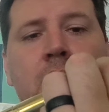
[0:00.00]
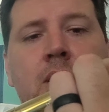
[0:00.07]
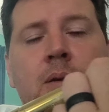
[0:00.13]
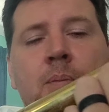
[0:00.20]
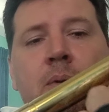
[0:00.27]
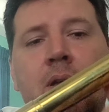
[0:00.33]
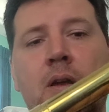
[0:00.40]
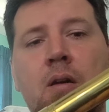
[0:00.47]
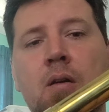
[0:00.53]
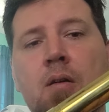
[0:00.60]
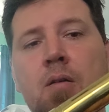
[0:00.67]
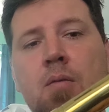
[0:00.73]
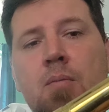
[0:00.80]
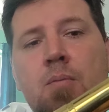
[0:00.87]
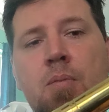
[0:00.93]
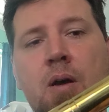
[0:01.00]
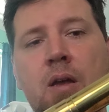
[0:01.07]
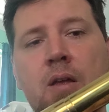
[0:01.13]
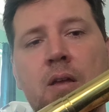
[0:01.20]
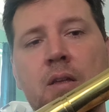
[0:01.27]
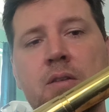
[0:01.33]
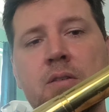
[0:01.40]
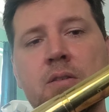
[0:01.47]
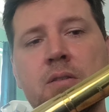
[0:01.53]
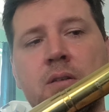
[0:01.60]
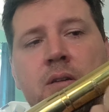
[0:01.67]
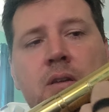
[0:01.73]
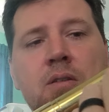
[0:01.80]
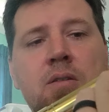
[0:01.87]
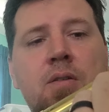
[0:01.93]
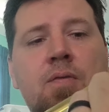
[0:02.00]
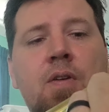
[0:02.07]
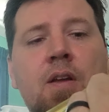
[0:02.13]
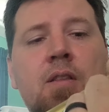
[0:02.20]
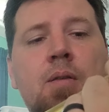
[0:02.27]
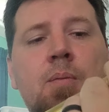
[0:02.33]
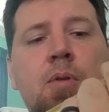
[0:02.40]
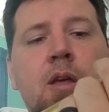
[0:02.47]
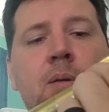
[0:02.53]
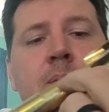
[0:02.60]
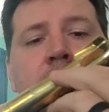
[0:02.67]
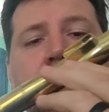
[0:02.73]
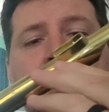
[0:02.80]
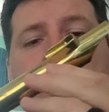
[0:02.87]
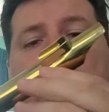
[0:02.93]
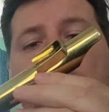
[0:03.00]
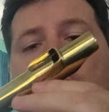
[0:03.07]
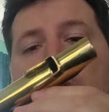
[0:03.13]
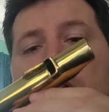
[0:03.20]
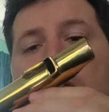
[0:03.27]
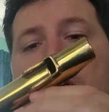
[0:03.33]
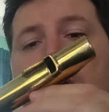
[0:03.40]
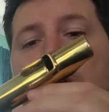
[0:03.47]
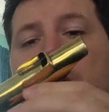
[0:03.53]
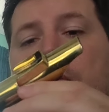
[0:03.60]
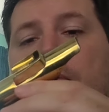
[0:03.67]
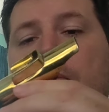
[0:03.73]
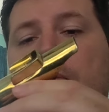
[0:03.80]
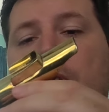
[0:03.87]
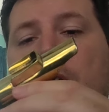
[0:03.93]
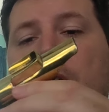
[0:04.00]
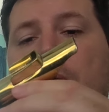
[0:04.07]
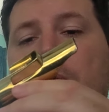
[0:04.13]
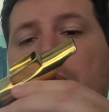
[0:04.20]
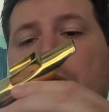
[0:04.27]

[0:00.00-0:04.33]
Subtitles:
up here, but it doesn't affect the playability as far as I can tell.